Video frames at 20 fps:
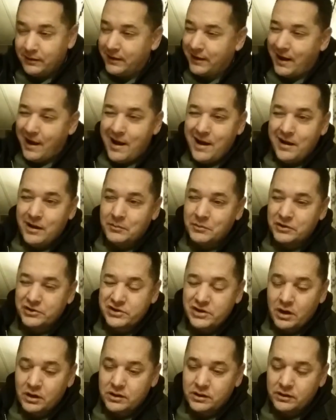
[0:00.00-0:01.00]
Like, I am a
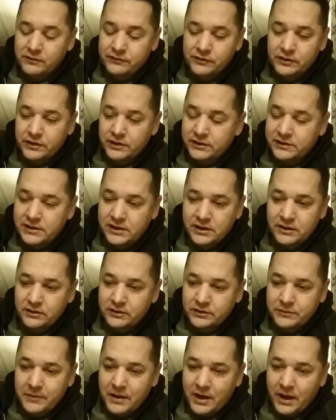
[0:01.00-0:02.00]
sucker for the
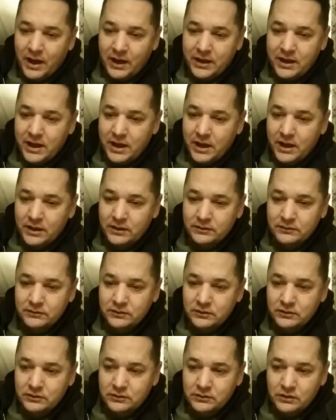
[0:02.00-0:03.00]
tears, man. I can't
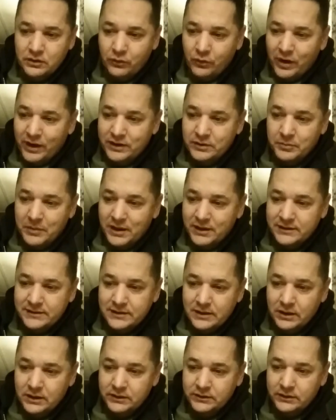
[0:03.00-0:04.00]
correct my
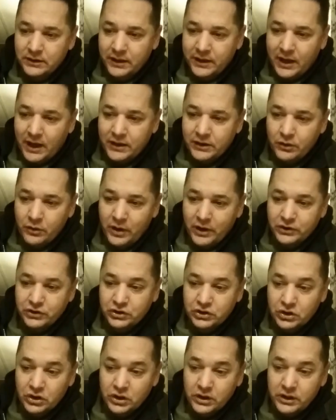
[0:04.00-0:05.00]
son like I know I
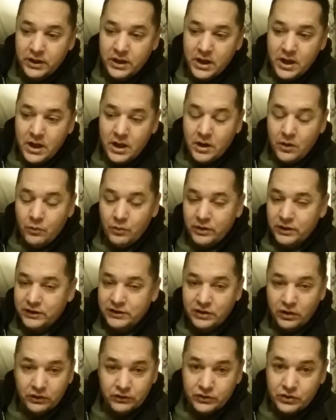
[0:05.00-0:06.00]
should when he
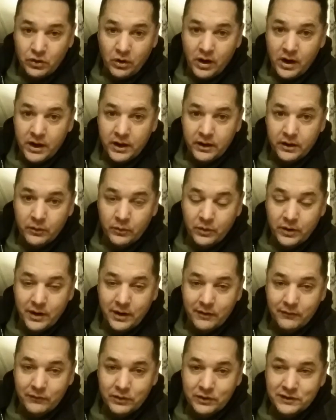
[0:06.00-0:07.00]
starts crying or
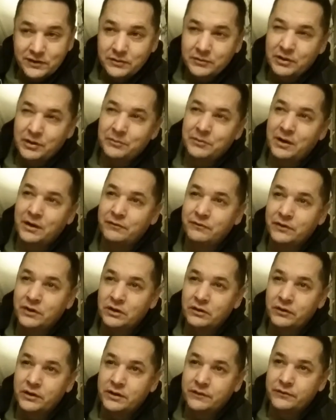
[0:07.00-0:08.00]
whatever. And sometimes I
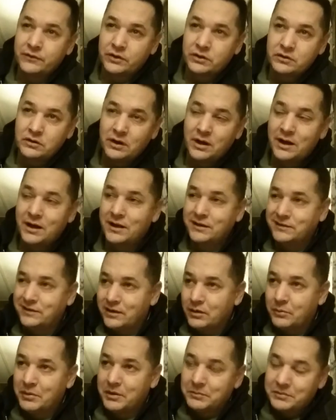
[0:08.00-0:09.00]
feel that if they're crying,
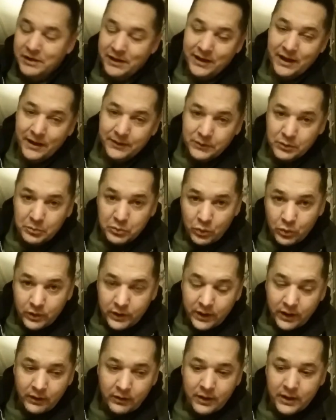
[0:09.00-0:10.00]
maybe they got the
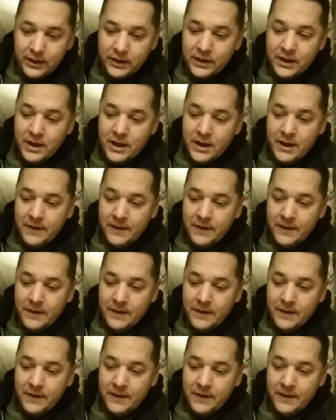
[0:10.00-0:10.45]
point already.